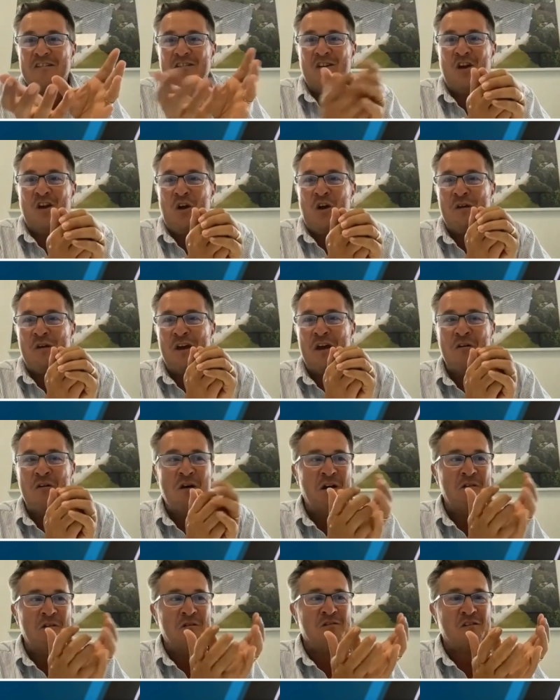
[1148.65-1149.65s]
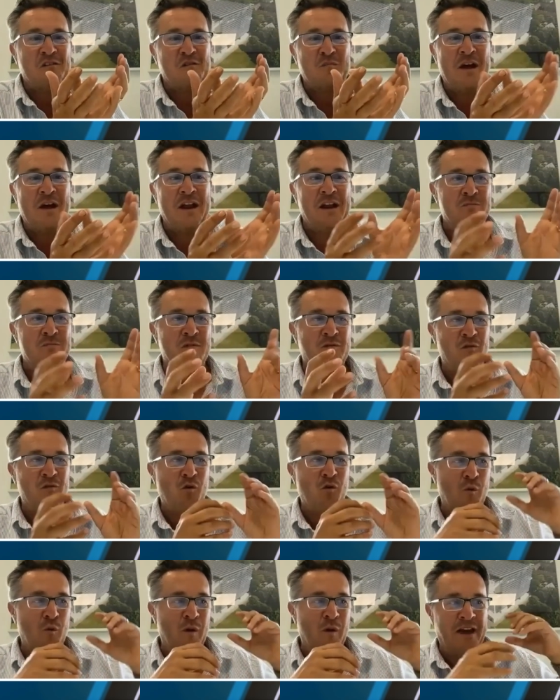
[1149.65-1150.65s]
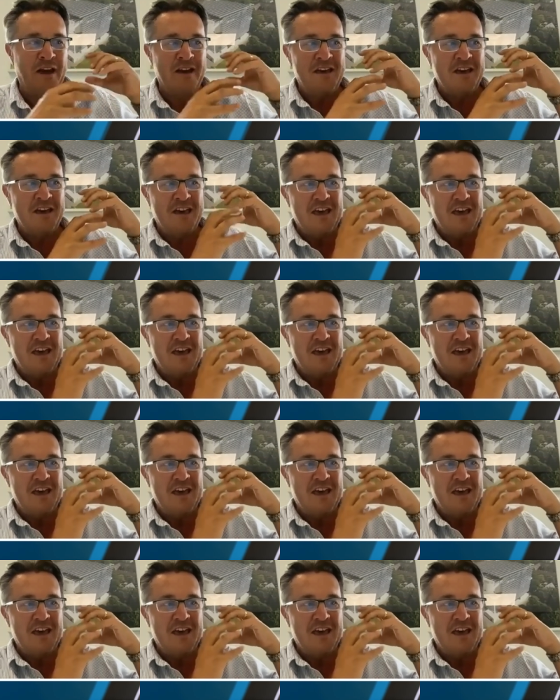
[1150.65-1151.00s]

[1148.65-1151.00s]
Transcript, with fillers: scenario i was explaining before where